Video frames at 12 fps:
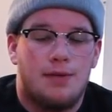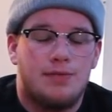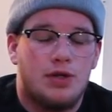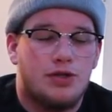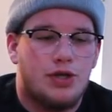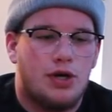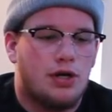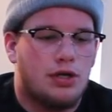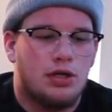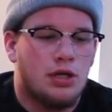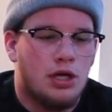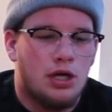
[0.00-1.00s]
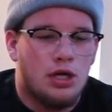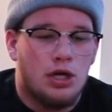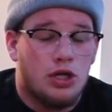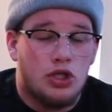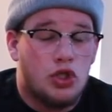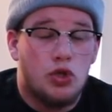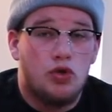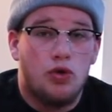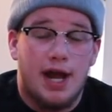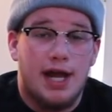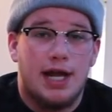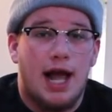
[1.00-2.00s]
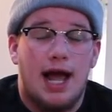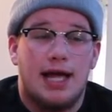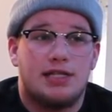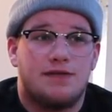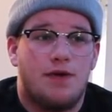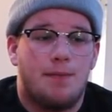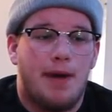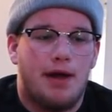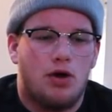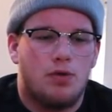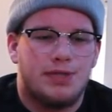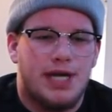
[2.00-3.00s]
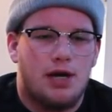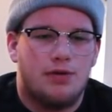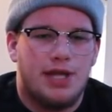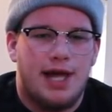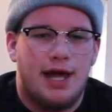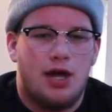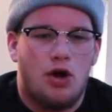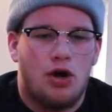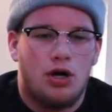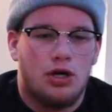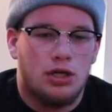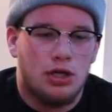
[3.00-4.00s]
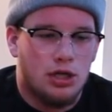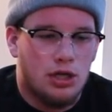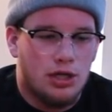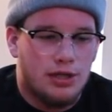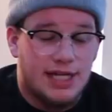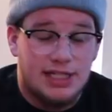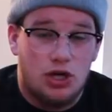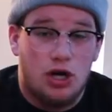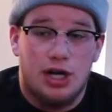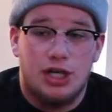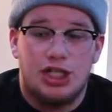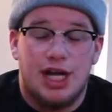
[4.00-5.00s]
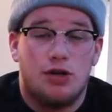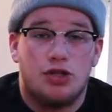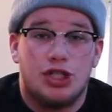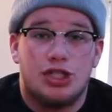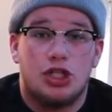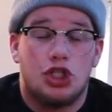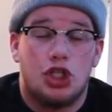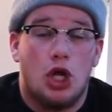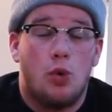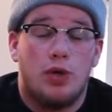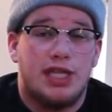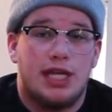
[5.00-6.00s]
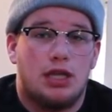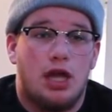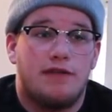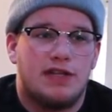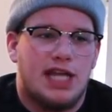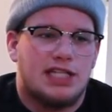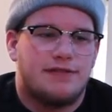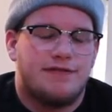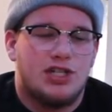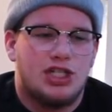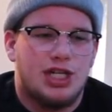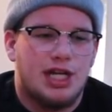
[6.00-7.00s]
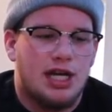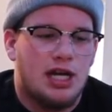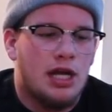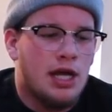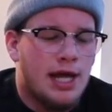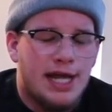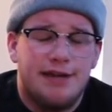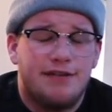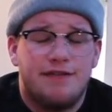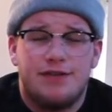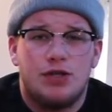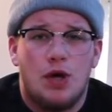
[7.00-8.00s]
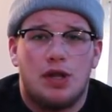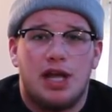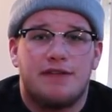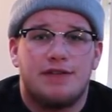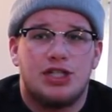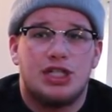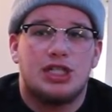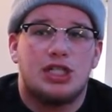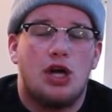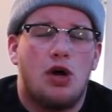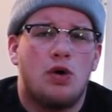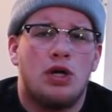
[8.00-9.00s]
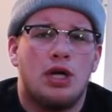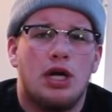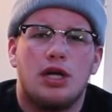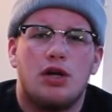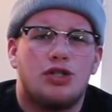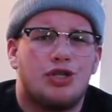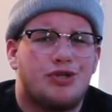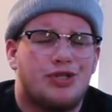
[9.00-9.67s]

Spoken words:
Those are two great guys from my hometown they started a channel just to show what they loved, and that's fishing. And even if you don't like fishing, just go show